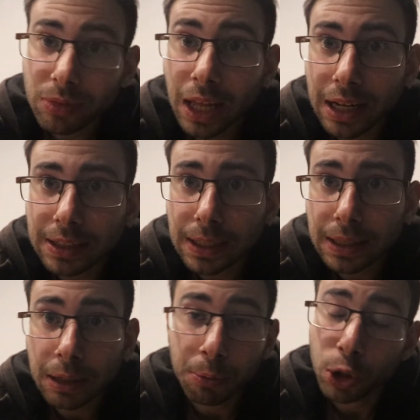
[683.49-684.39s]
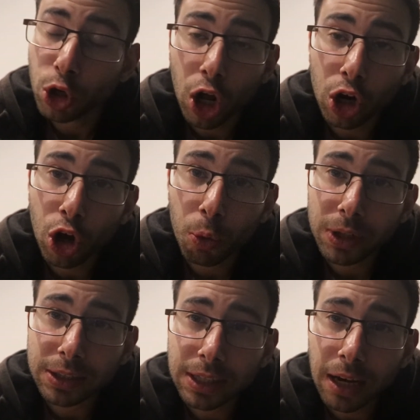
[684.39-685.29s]
That is the thing, we do not know
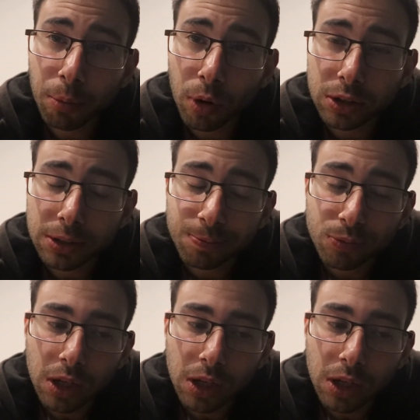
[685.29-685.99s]
what the snap was.